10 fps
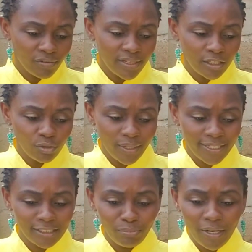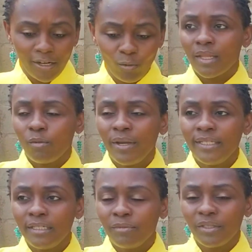further to explain when
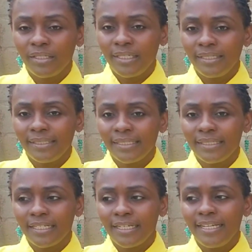Timothy tells us that